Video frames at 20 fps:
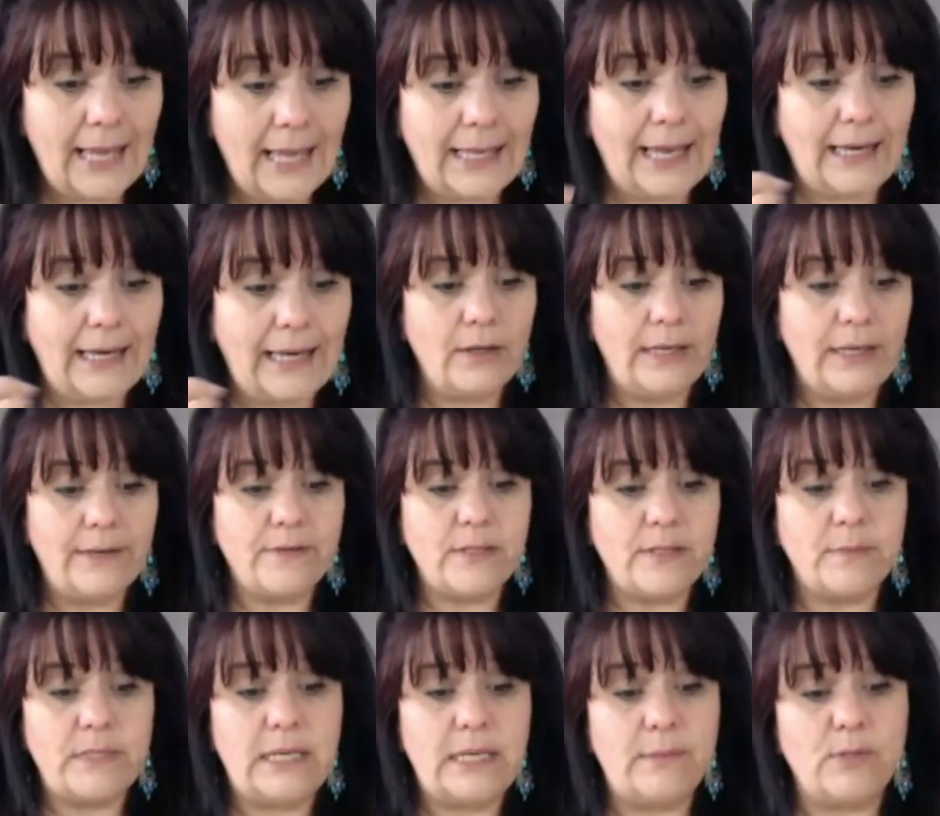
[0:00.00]
Can you give
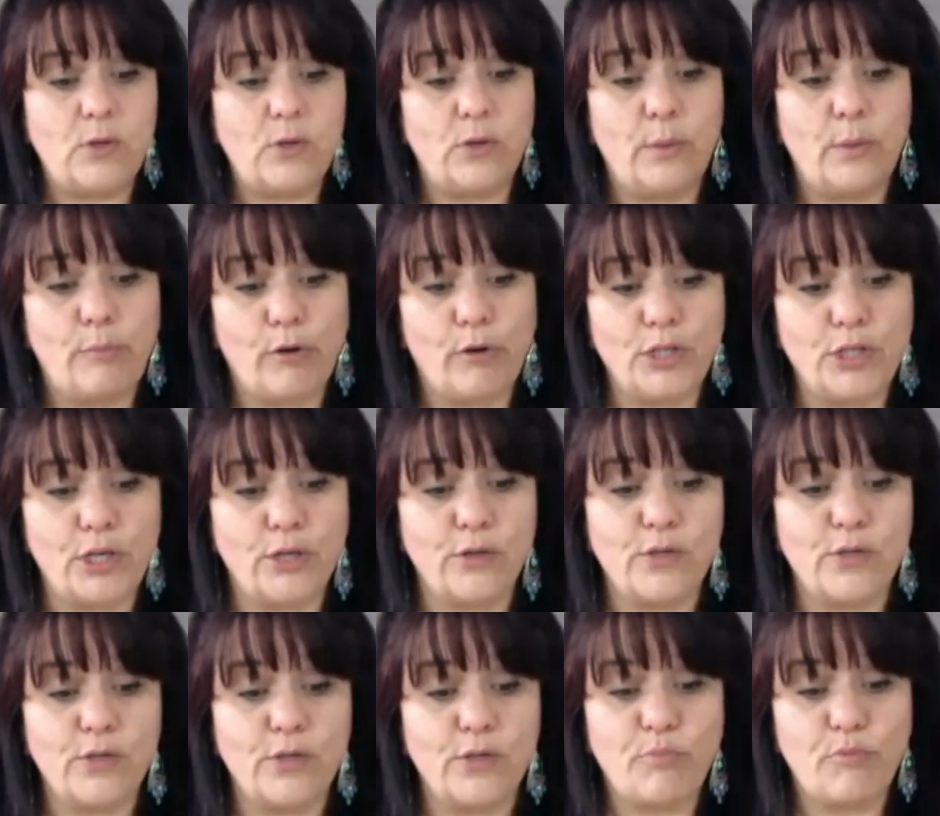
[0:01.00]
some tips on the Brusho
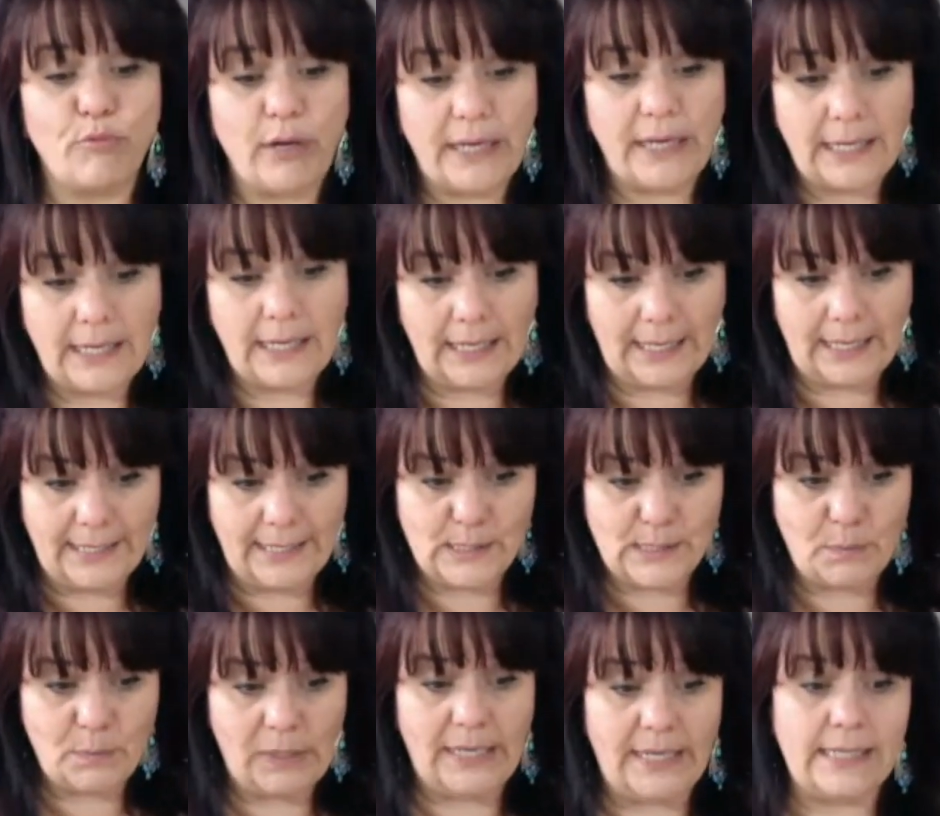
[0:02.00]
Sprinkle
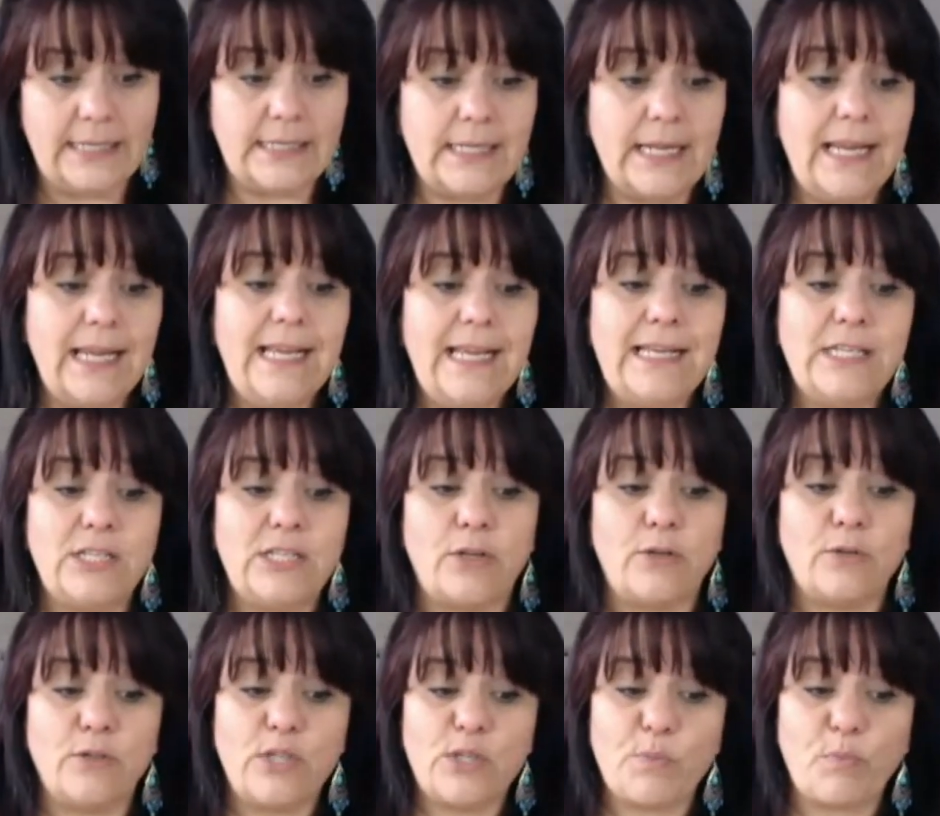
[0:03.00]
It, please?
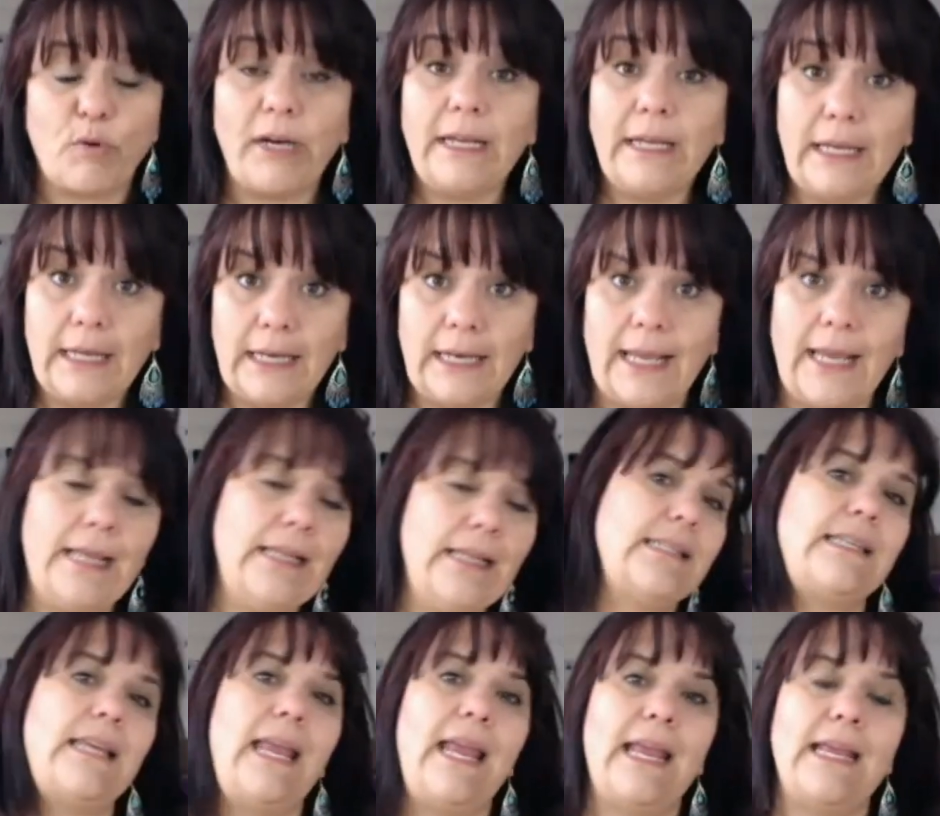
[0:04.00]
So Sprinkle
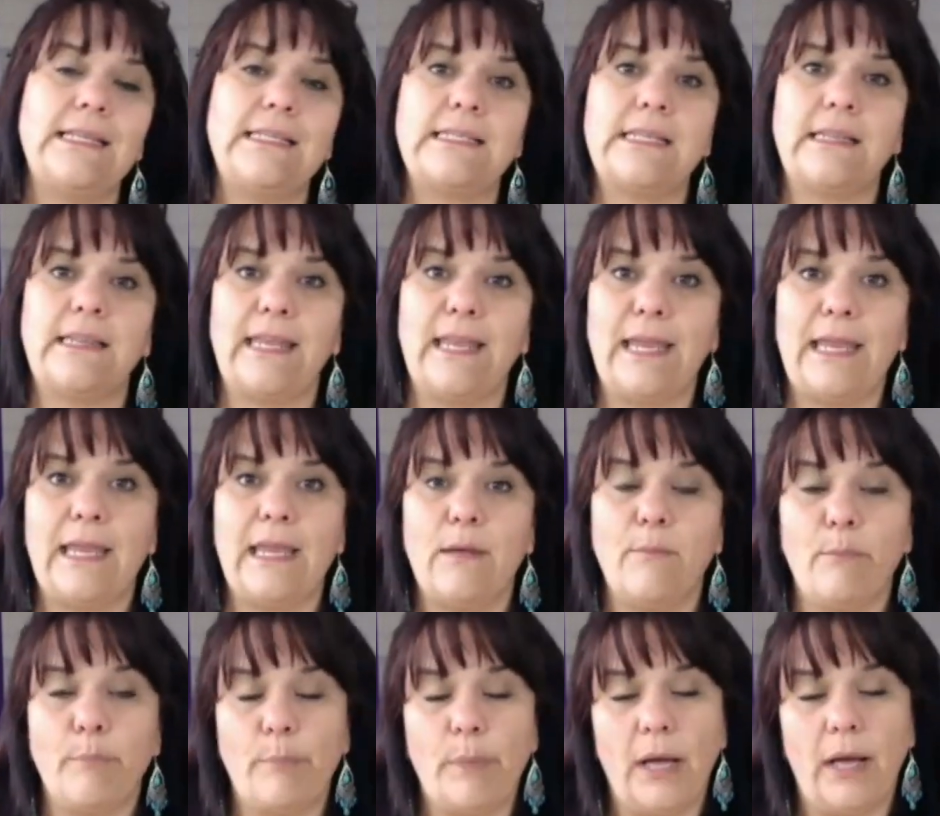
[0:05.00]
It is the
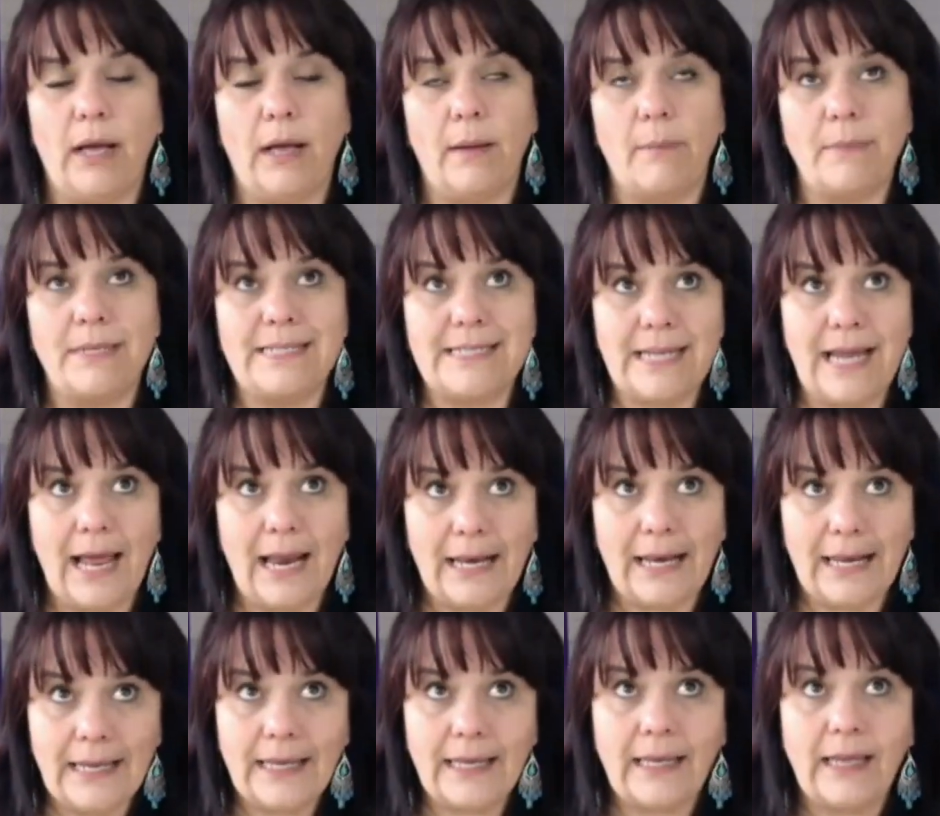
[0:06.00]

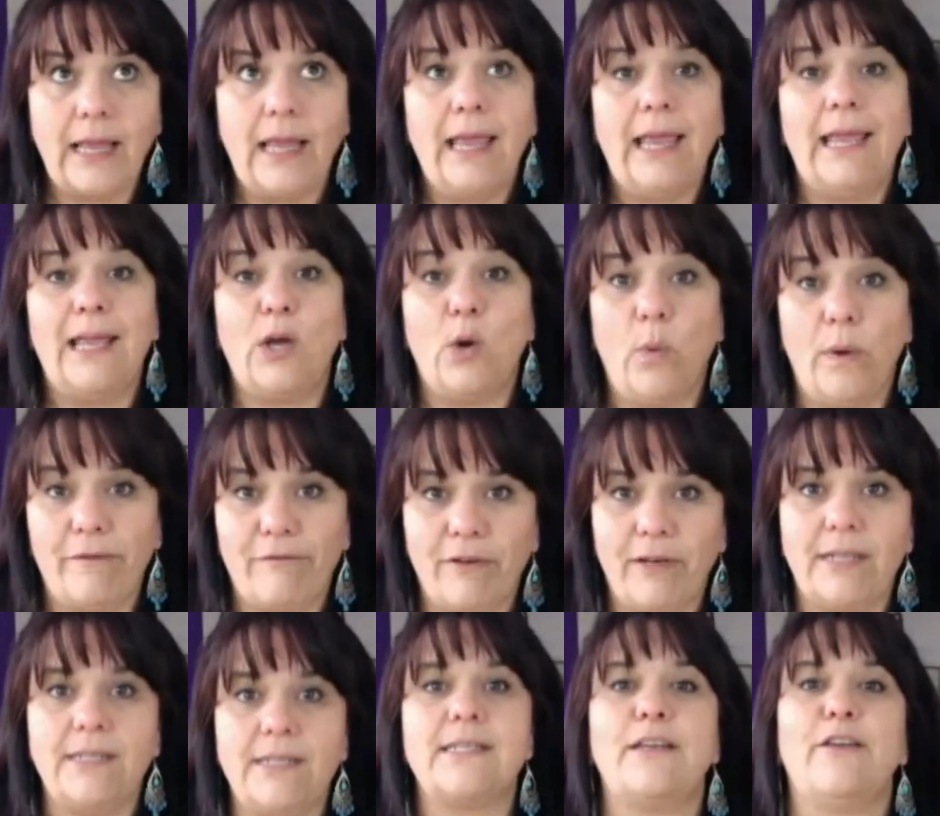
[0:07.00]
metallic
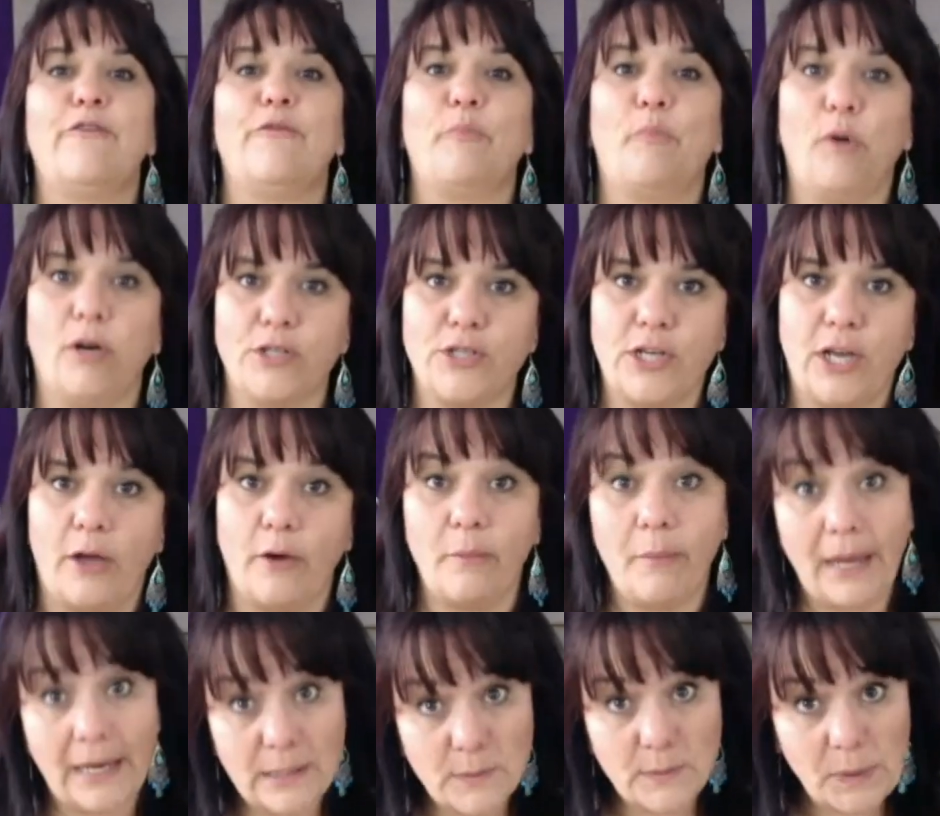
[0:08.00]
equivalent of Brusho,
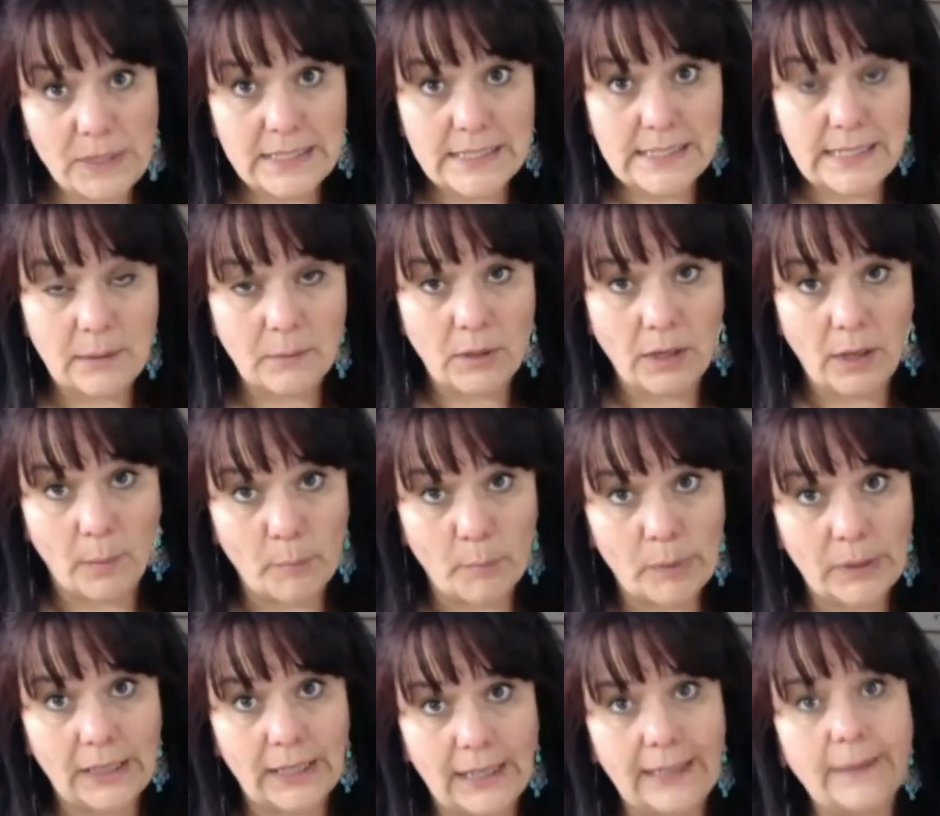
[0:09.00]
made by the same
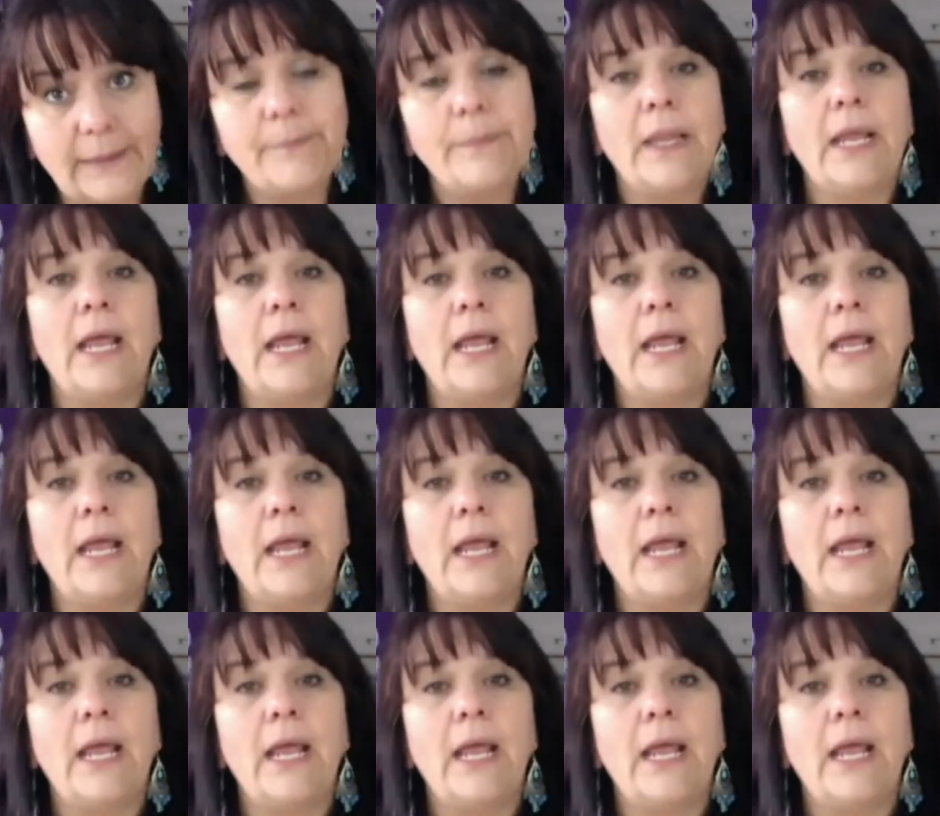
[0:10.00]
company.